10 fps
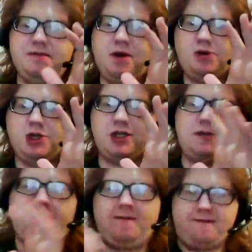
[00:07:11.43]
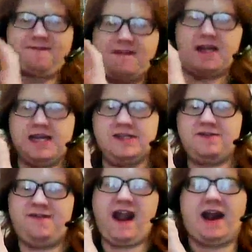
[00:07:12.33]
motion is
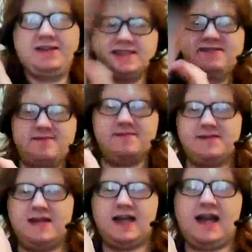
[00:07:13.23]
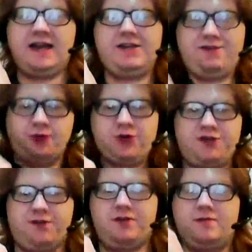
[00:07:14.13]
fast, and it's
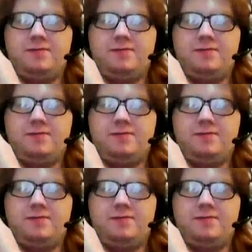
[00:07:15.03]
forceful.